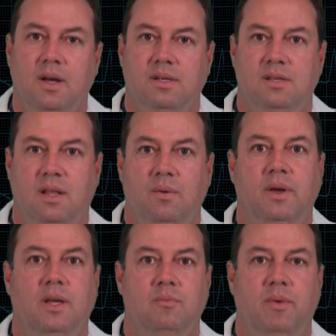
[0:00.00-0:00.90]
so that
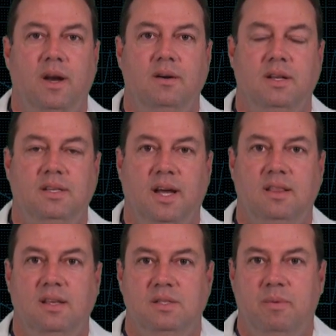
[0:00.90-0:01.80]
we can better
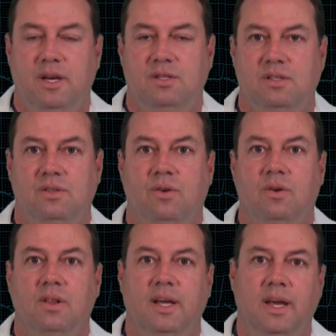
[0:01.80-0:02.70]
detect these patients
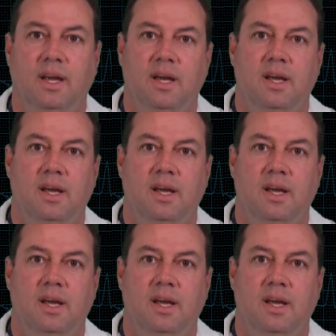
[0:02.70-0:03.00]
early